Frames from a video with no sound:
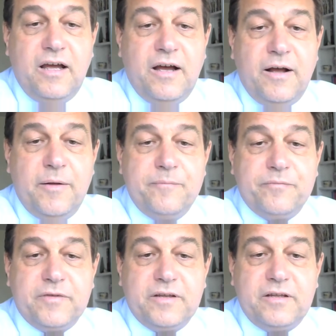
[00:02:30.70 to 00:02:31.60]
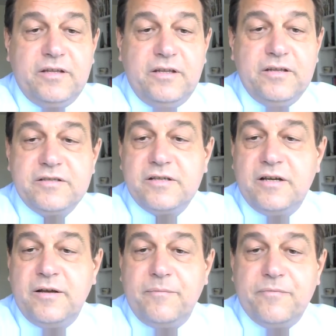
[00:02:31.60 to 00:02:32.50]
um, he's a,
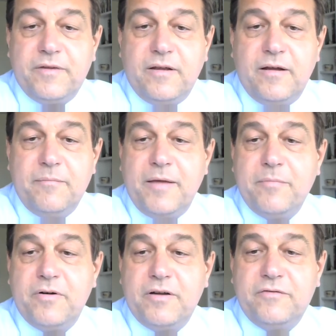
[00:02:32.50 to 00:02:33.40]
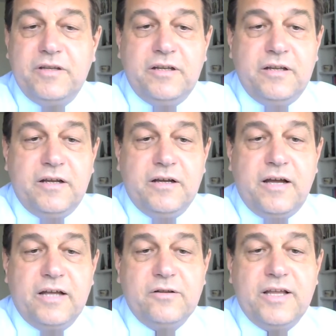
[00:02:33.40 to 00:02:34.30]
uh, a, member of the
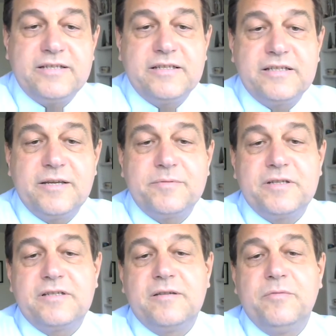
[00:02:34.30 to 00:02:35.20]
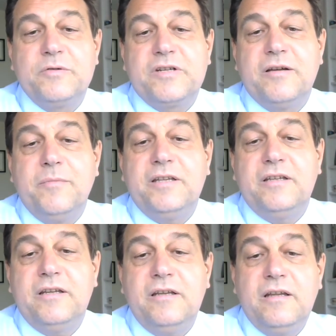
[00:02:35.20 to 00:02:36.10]
uh, Adolescent Substance Abuse
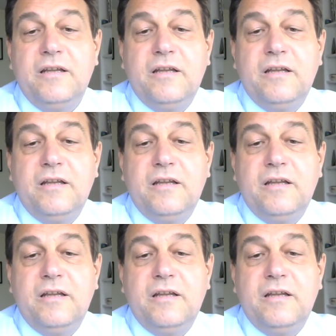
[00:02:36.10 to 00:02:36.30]
Committee